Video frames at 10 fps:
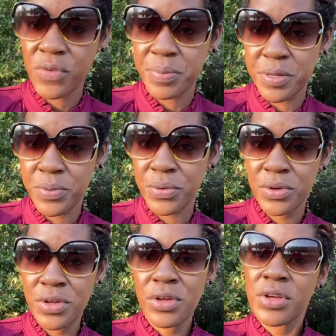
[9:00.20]
with people.
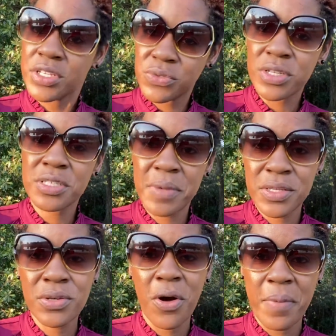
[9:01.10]
He's going to make
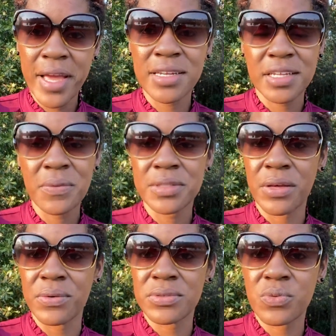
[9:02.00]
you go back and deal with
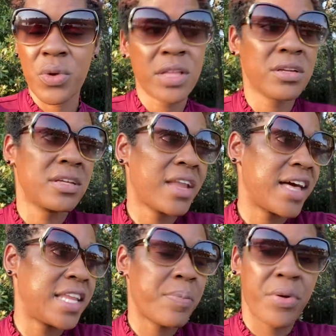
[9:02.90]
those. Whether or
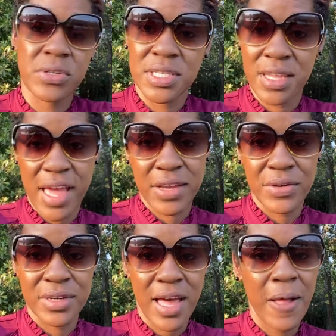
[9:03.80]
not that person like it
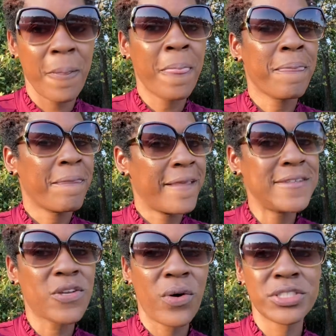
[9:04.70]
or not,
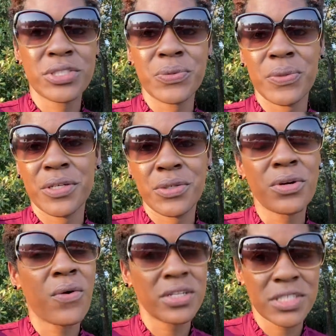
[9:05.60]
he's going to do it. You're
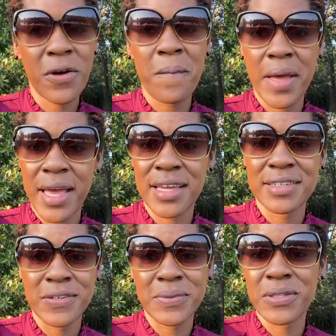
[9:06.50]
going to go back and
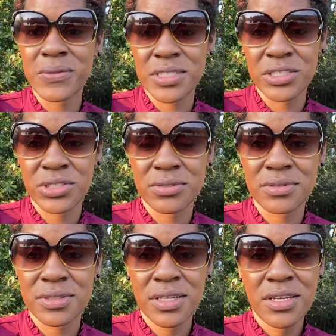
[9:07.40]
deal with those issues.
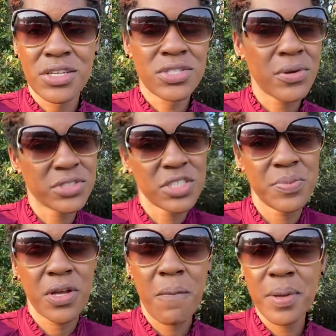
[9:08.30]
So just
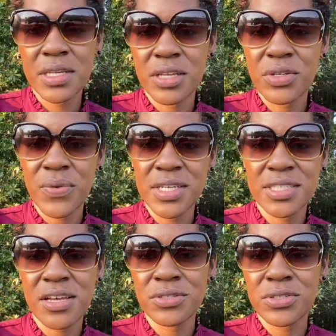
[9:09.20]
be obedient. Do what he
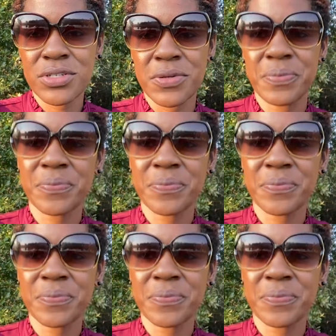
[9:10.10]
tells you to do.